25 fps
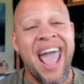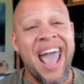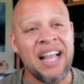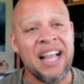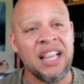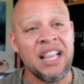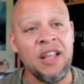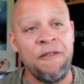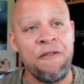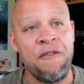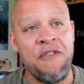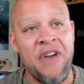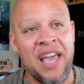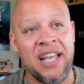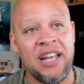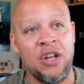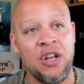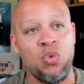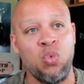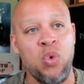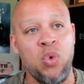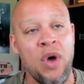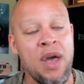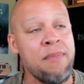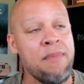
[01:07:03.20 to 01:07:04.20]

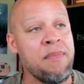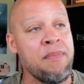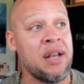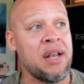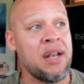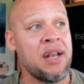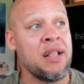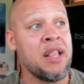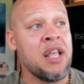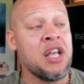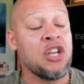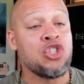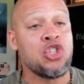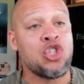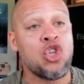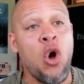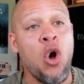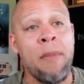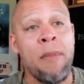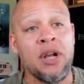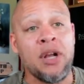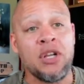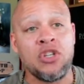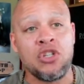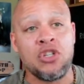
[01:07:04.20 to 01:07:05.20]
elevated women so
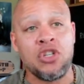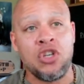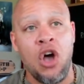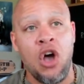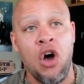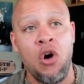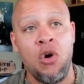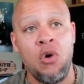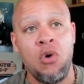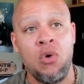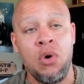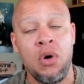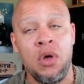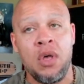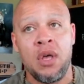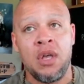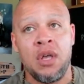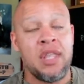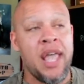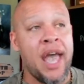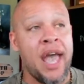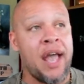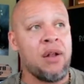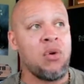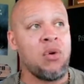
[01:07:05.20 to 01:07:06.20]
much so
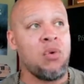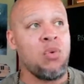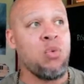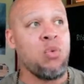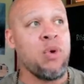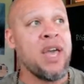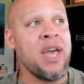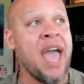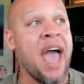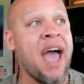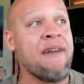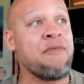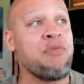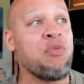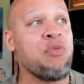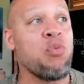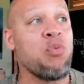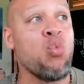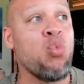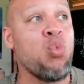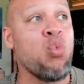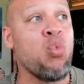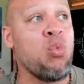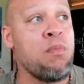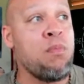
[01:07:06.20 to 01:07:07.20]
that we have
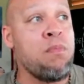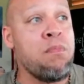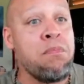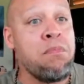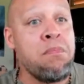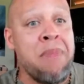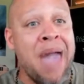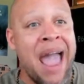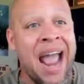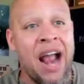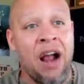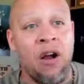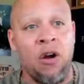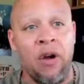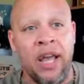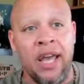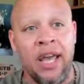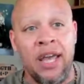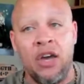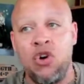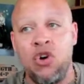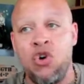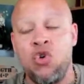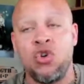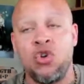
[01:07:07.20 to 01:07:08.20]
Mary,
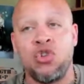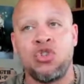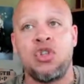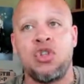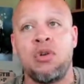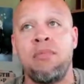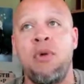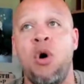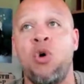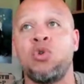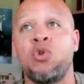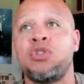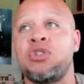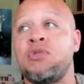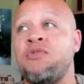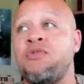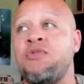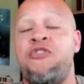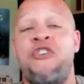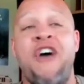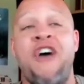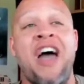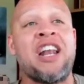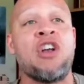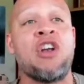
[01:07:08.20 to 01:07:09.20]
who is the most
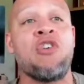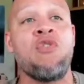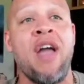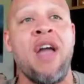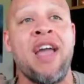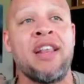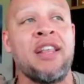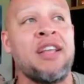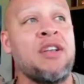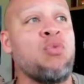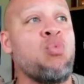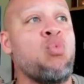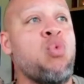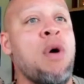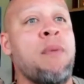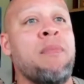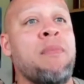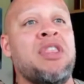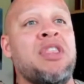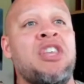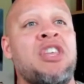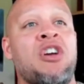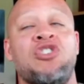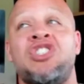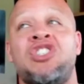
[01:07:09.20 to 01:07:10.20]
venerated
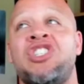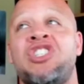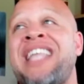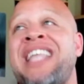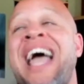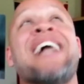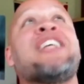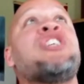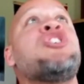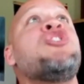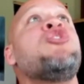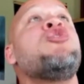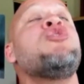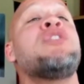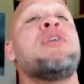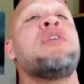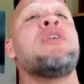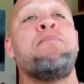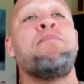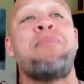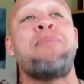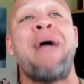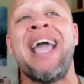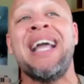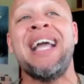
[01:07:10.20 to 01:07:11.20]
woman. There are statues
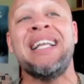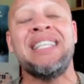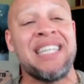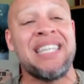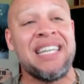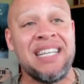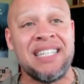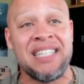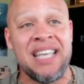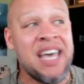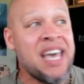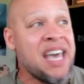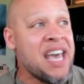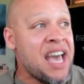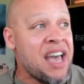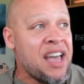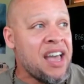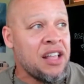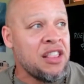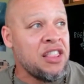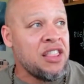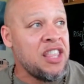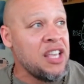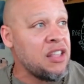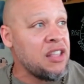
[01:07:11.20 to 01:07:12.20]
and paintings.
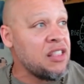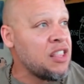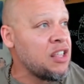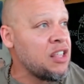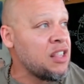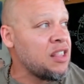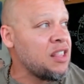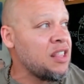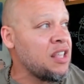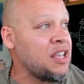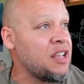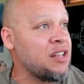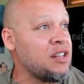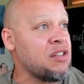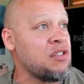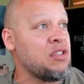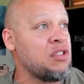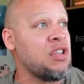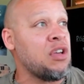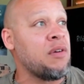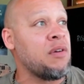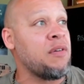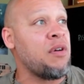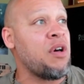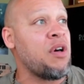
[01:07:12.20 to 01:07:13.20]
The the the,
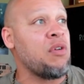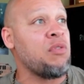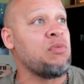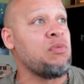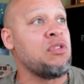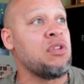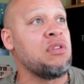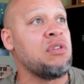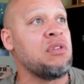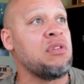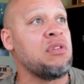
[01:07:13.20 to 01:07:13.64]
the